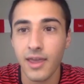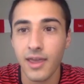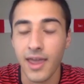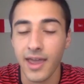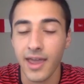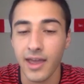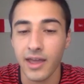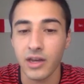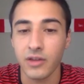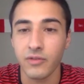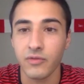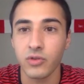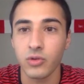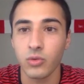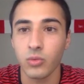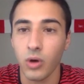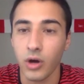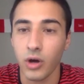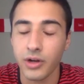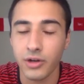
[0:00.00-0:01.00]
And if
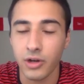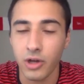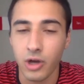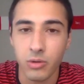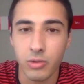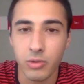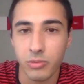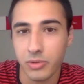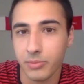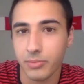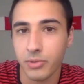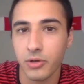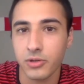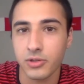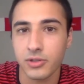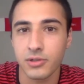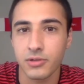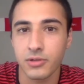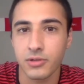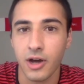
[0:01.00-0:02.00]
you want to know when we
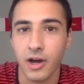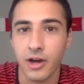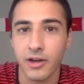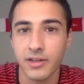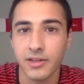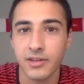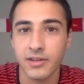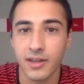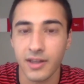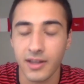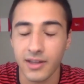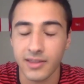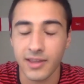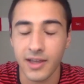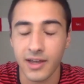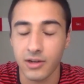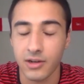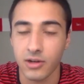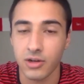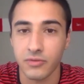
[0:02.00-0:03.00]
post new content, hit
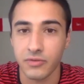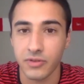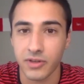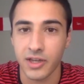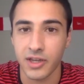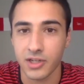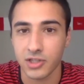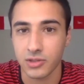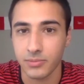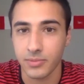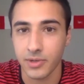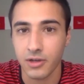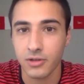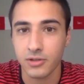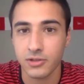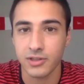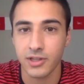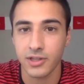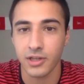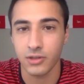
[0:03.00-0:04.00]
that notification bell
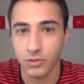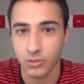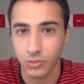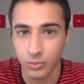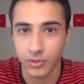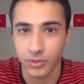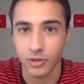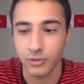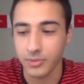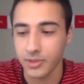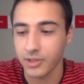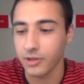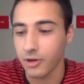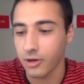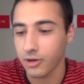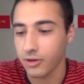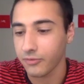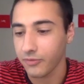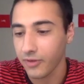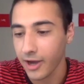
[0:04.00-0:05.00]
so that you will be
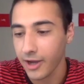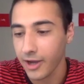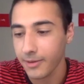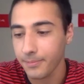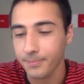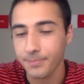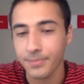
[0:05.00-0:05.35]
notified.